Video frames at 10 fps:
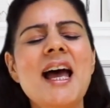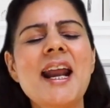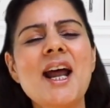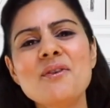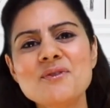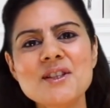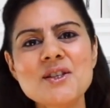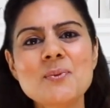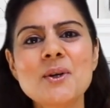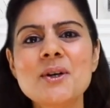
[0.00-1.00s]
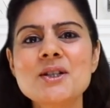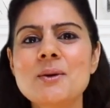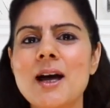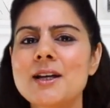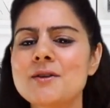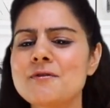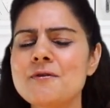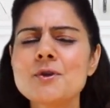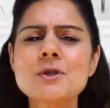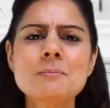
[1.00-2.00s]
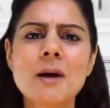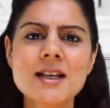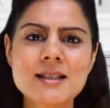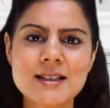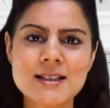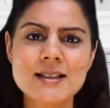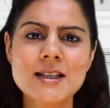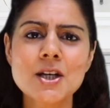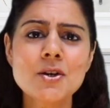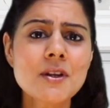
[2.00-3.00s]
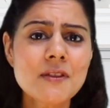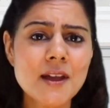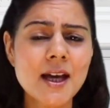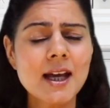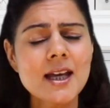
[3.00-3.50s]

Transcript: And after this, we're going to add a few spices here and there,